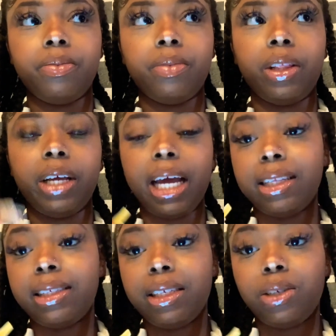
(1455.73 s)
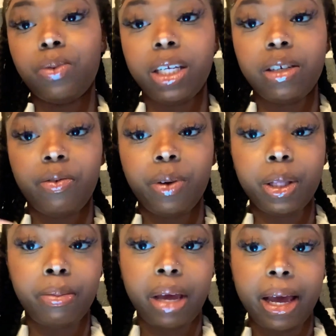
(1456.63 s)
look at the situation for
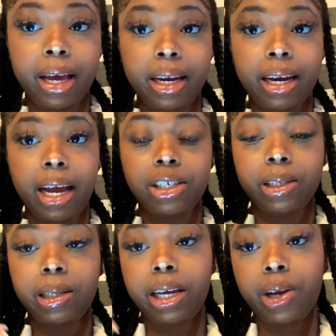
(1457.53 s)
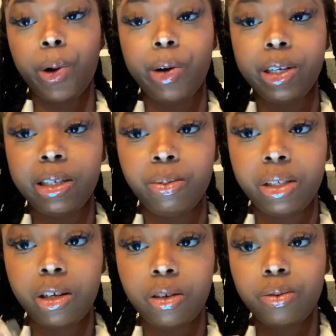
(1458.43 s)
the bad and actually encourage
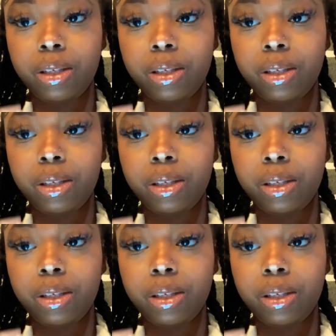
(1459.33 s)
themselves